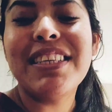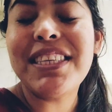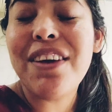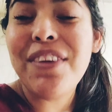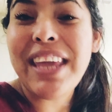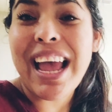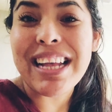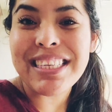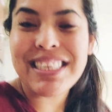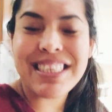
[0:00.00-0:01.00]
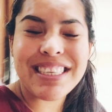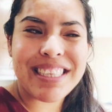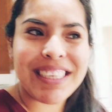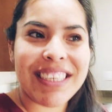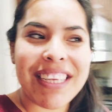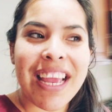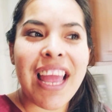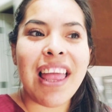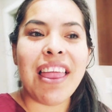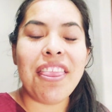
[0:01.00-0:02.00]
So yes,
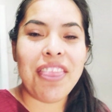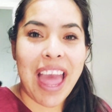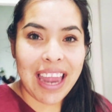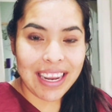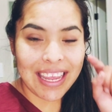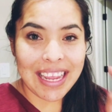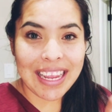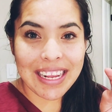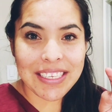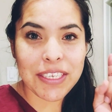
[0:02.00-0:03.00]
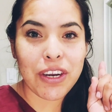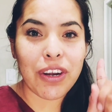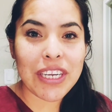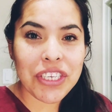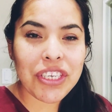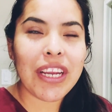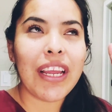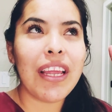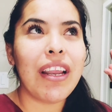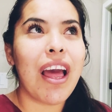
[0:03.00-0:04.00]
that is Christian,
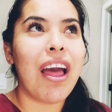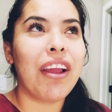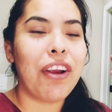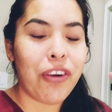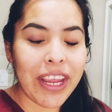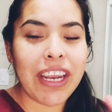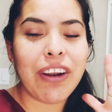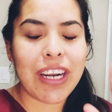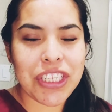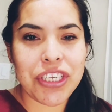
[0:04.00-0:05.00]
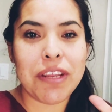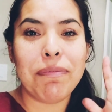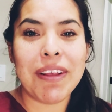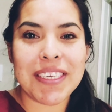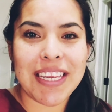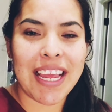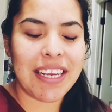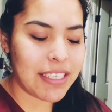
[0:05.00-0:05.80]
uh, Korean Christian music.